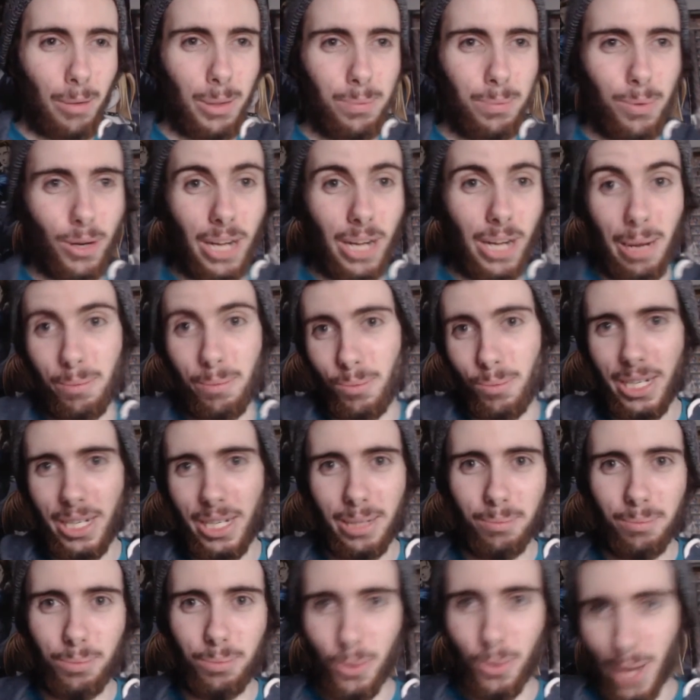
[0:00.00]
Comic book, I'm
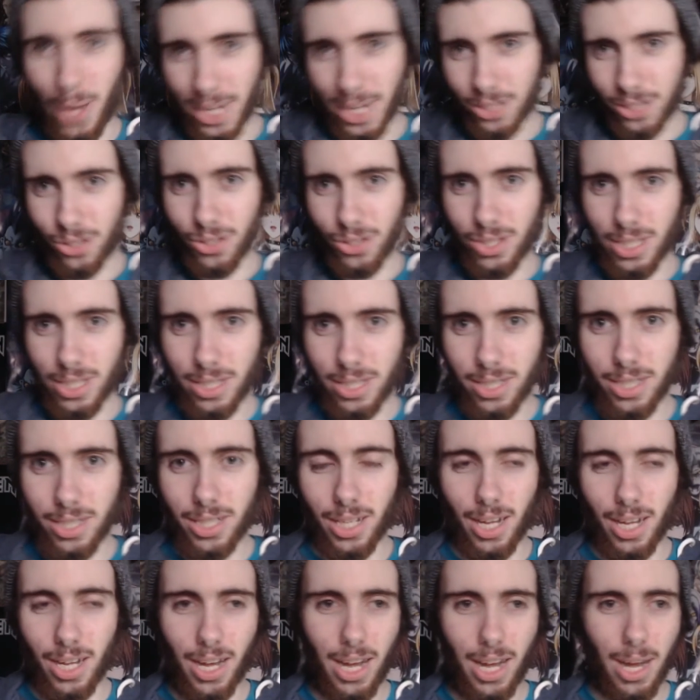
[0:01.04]
reading Blue
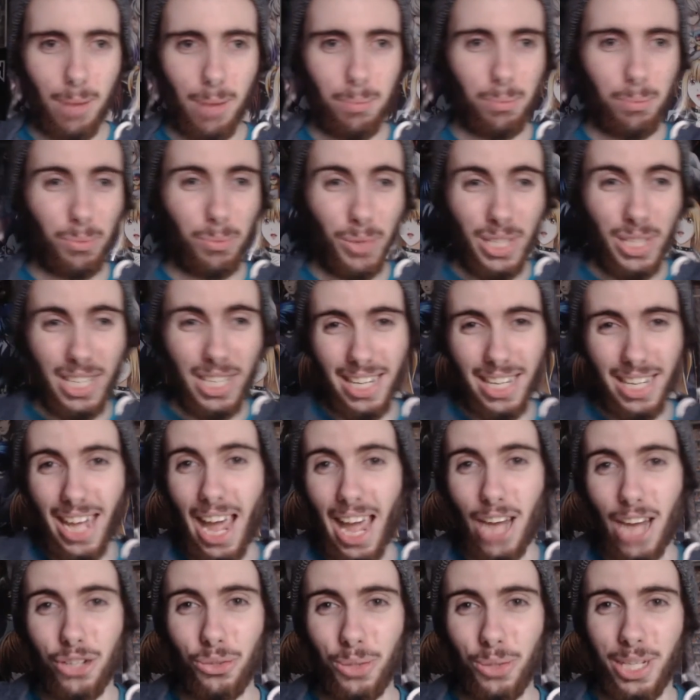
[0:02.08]
Exorcist. Reading it
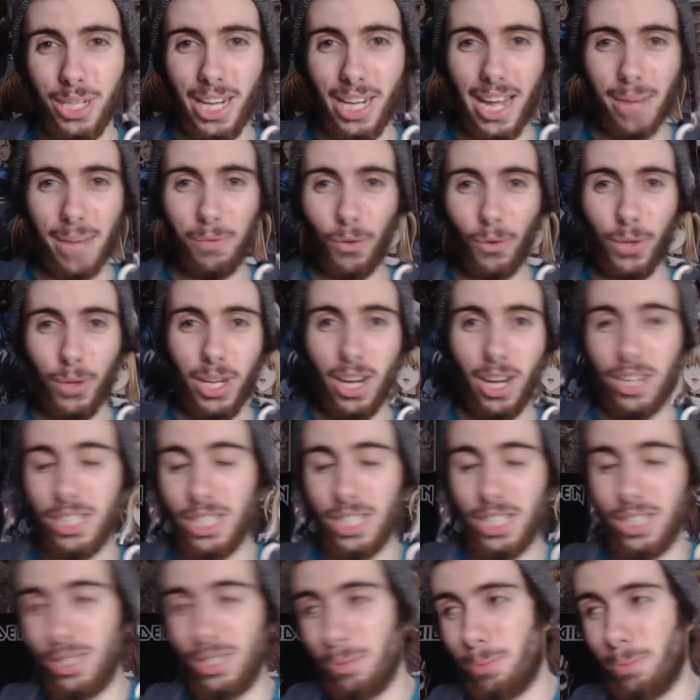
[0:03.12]
casually. I have only
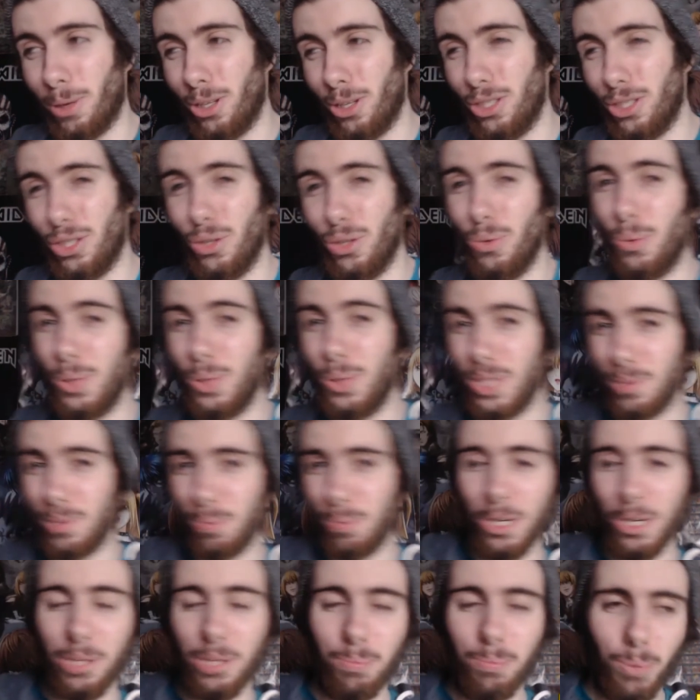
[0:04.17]
gotten into book 2.
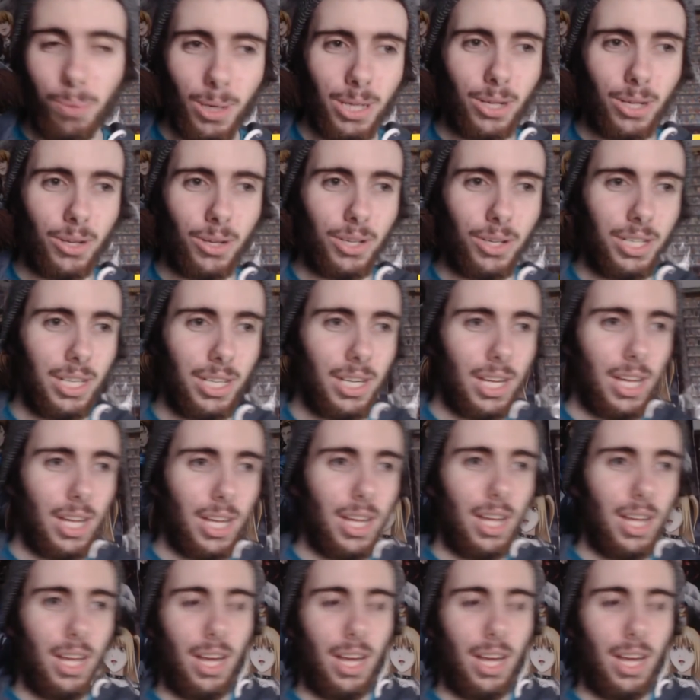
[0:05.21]
It's pretty good.